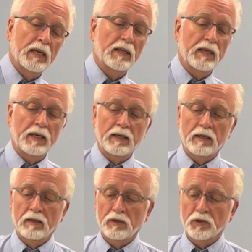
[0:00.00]
and they
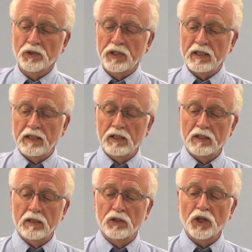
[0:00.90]
uh, you'll see
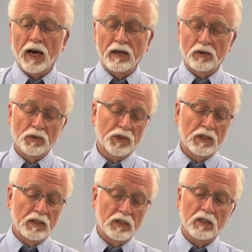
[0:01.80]
these in China you'll
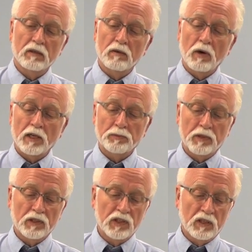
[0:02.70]
see these in hospitals